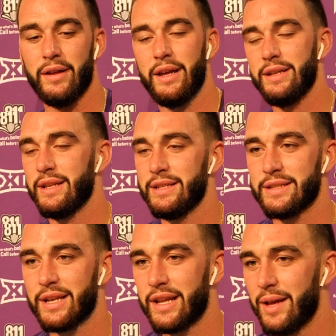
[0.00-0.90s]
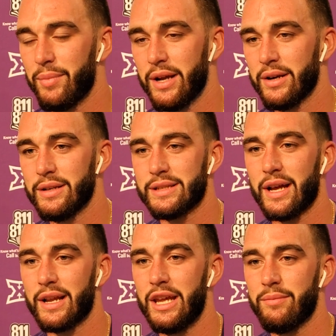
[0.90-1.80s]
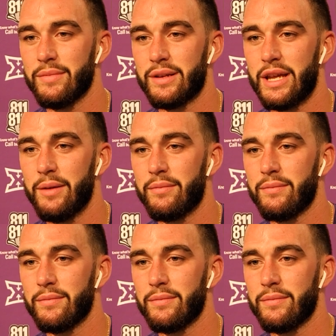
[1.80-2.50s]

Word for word: know, he's just gonna get better. Just gotta keep keep